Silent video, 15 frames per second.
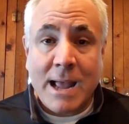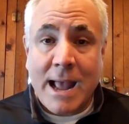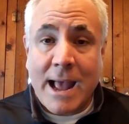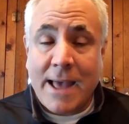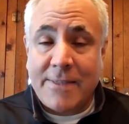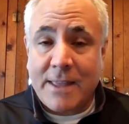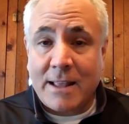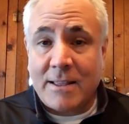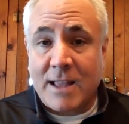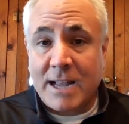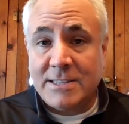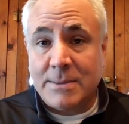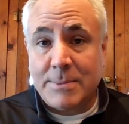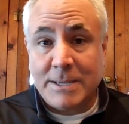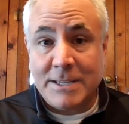and that
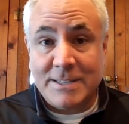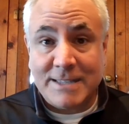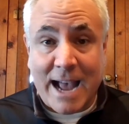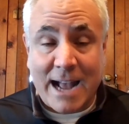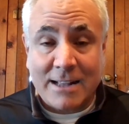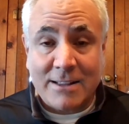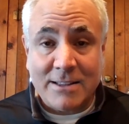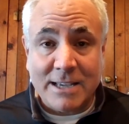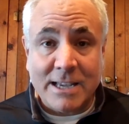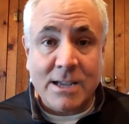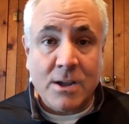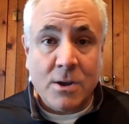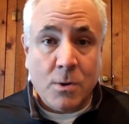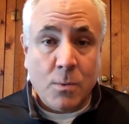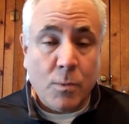lines up exactly
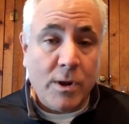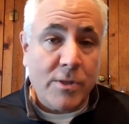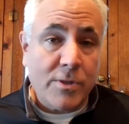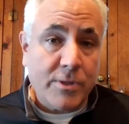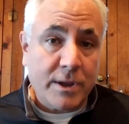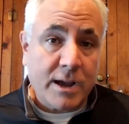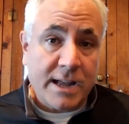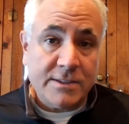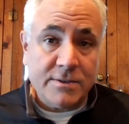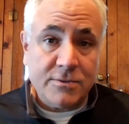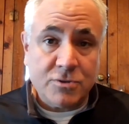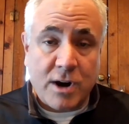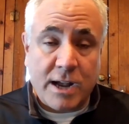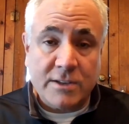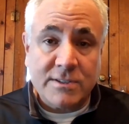with the kinds of
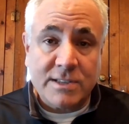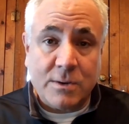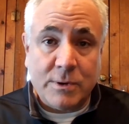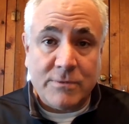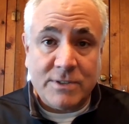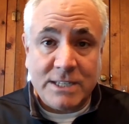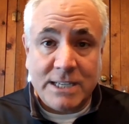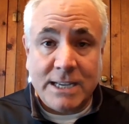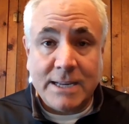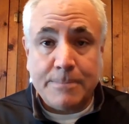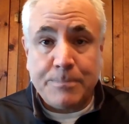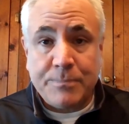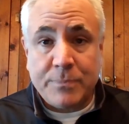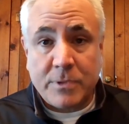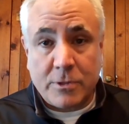trials that we've
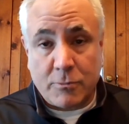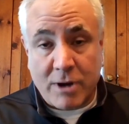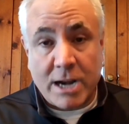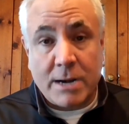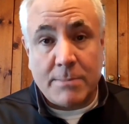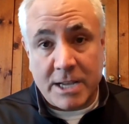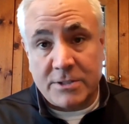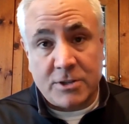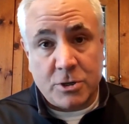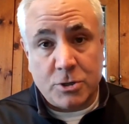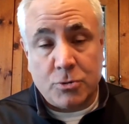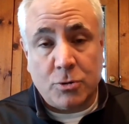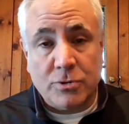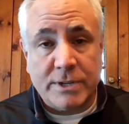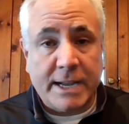seen, the randomized
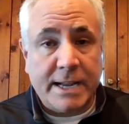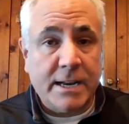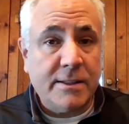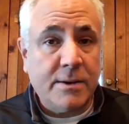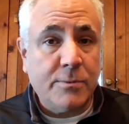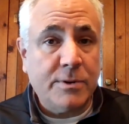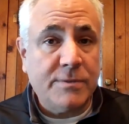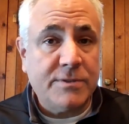controlled data that we've